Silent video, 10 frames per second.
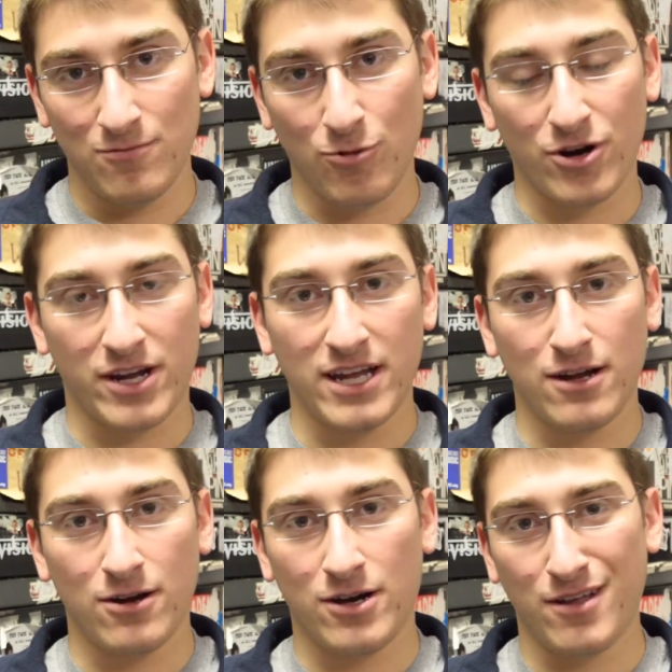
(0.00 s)
Working
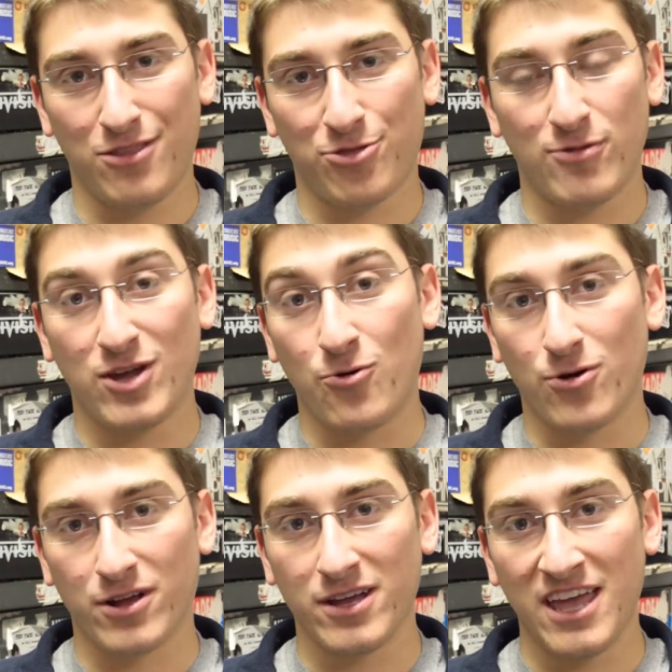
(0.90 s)
on three
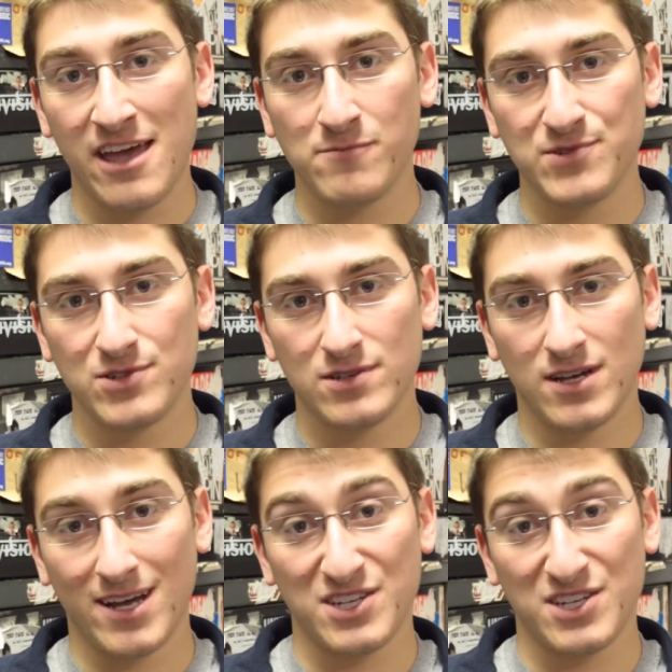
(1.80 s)
Cortaca games, uh,